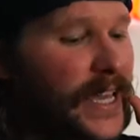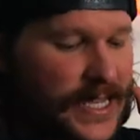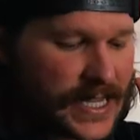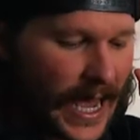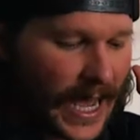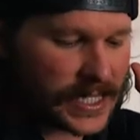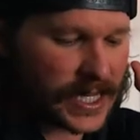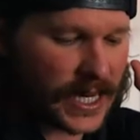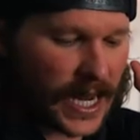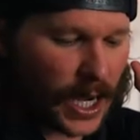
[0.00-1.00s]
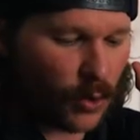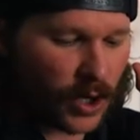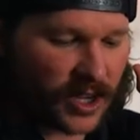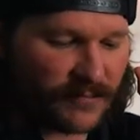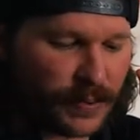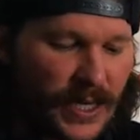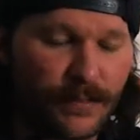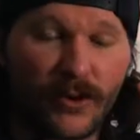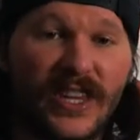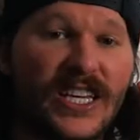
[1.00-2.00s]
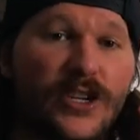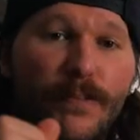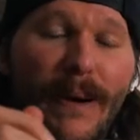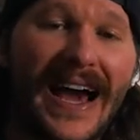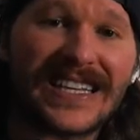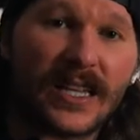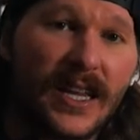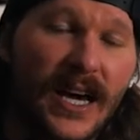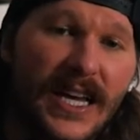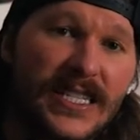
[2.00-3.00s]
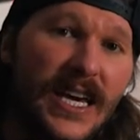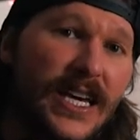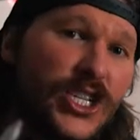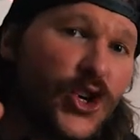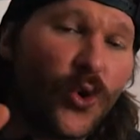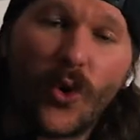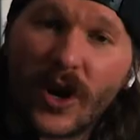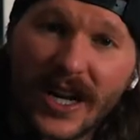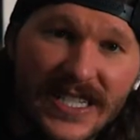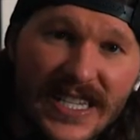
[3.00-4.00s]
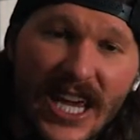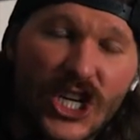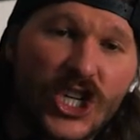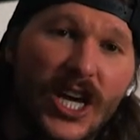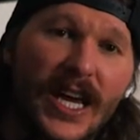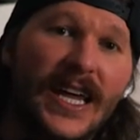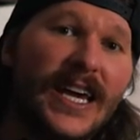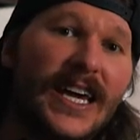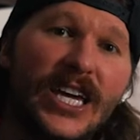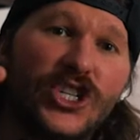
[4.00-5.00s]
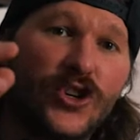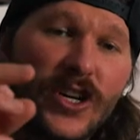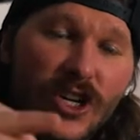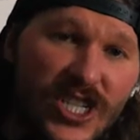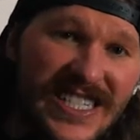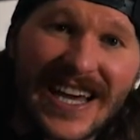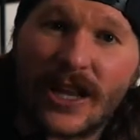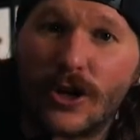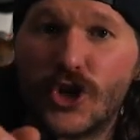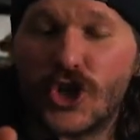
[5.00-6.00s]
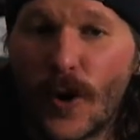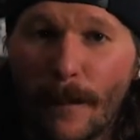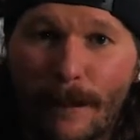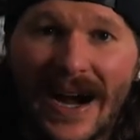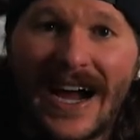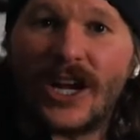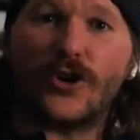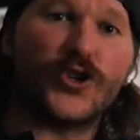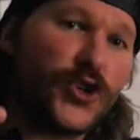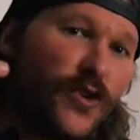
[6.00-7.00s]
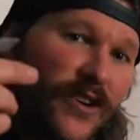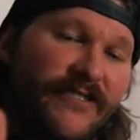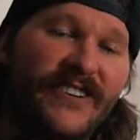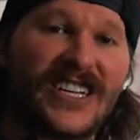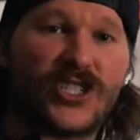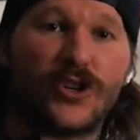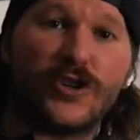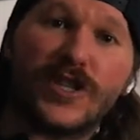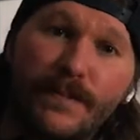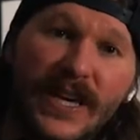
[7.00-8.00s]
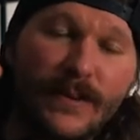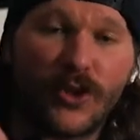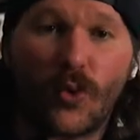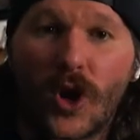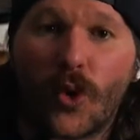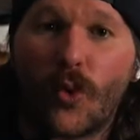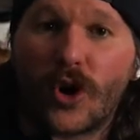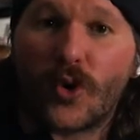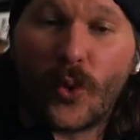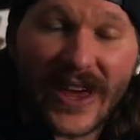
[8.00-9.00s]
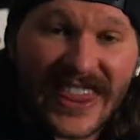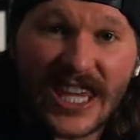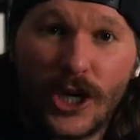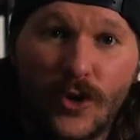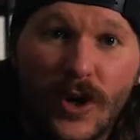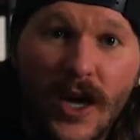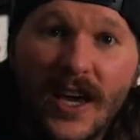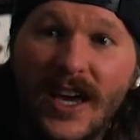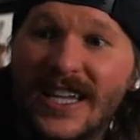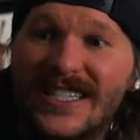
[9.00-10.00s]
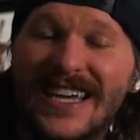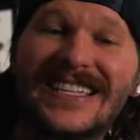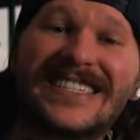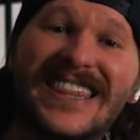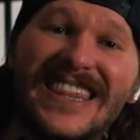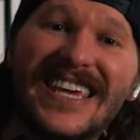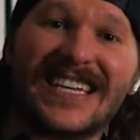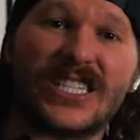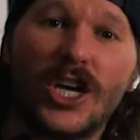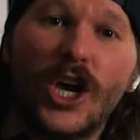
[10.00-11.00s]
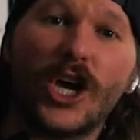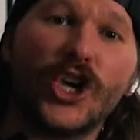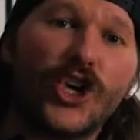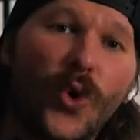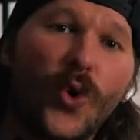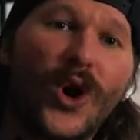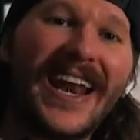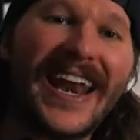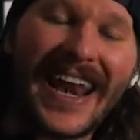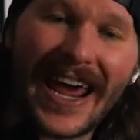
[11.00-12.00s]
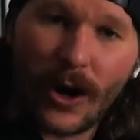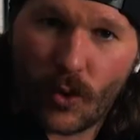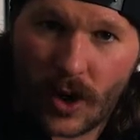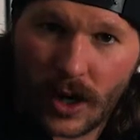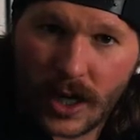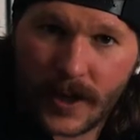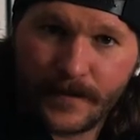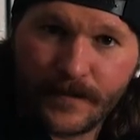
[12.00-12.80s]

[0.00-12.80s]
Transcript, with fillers: is it has a network of people. These are past clients, it's your organization, it's your, your sellers, your buyers, your investors, the people that want to work with you. It's, it's this. Your network